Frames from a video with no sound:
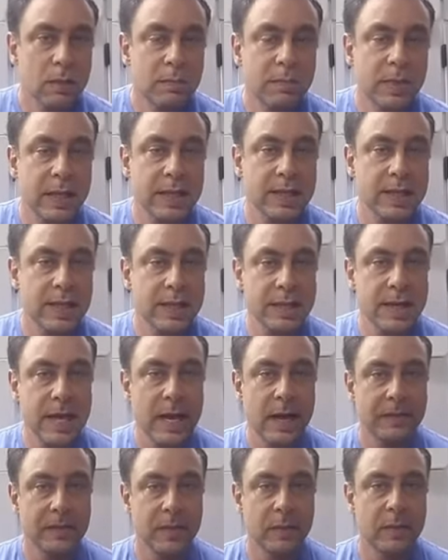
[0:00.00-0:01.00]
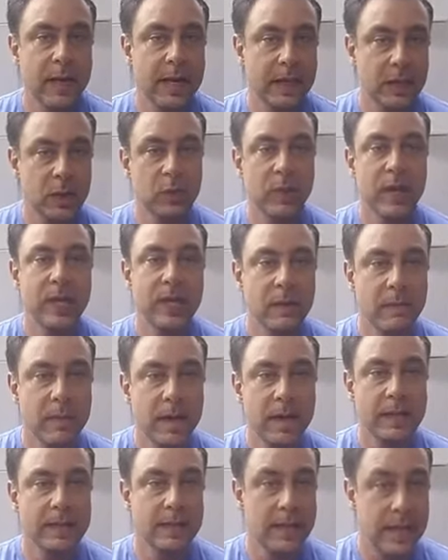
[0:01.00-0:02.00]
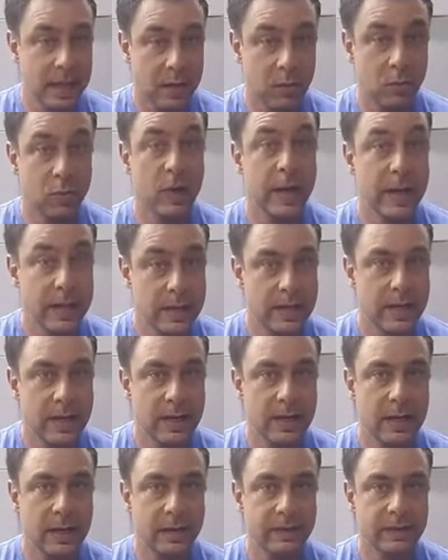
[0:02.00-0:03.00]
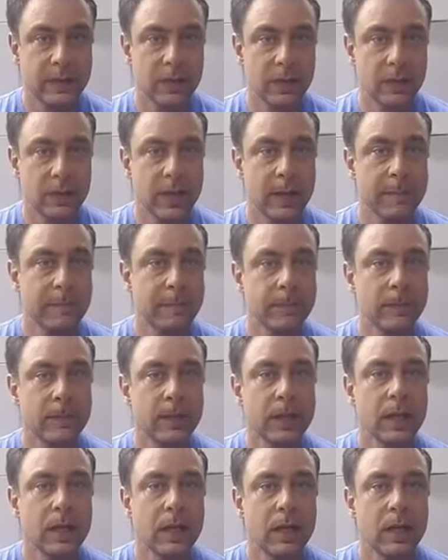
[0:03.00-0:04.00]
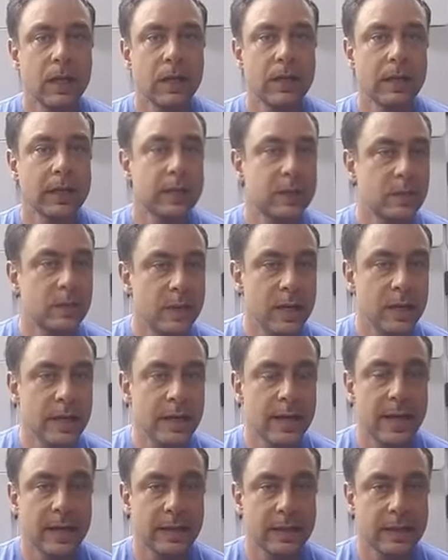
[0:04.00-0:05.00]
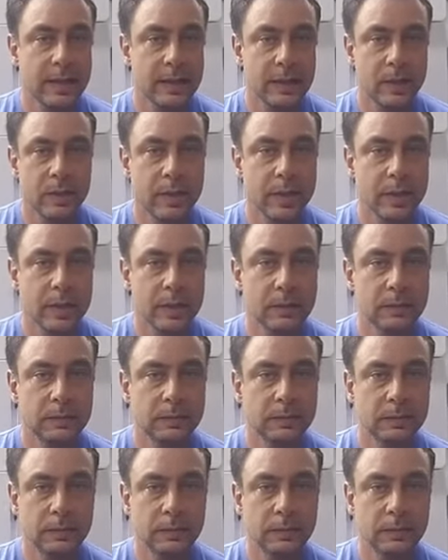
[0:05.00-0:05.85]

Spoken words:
but it doesn't have to be like 20 minutes like right thereafter, okay? That's really not that critical.